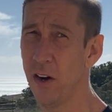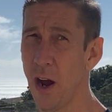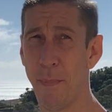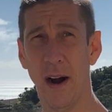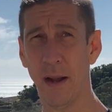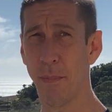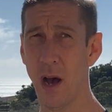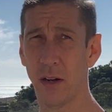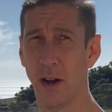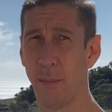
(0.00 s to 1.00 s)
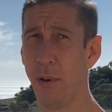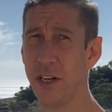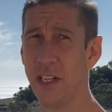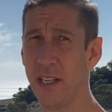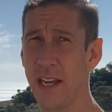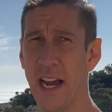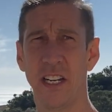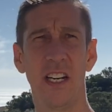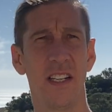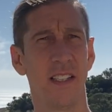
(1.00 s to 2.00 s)
a bearing baller on a budget and you
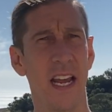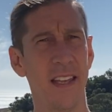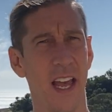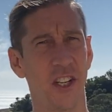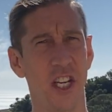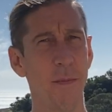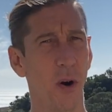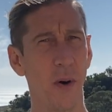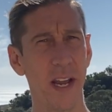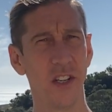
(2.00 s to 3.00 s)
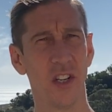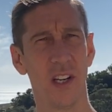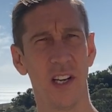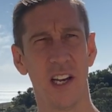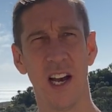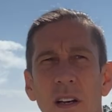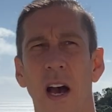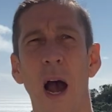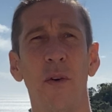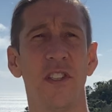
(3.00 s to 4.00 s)
need to stay in that cheaper range,
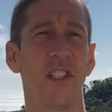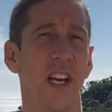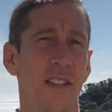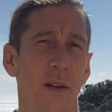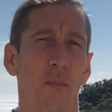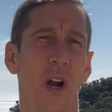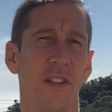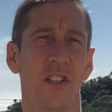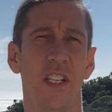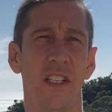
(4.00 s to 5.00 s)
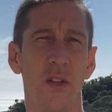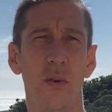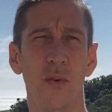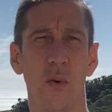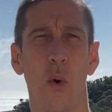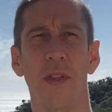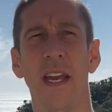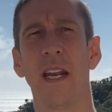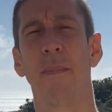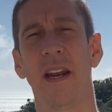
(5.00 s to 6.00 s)
I would suggest some Bronson G2s or the
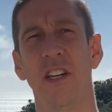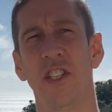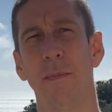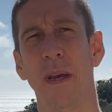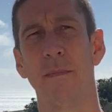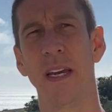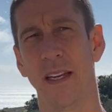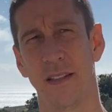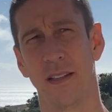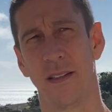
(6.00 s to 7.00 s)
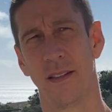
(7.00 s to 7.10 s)
independent GPBs.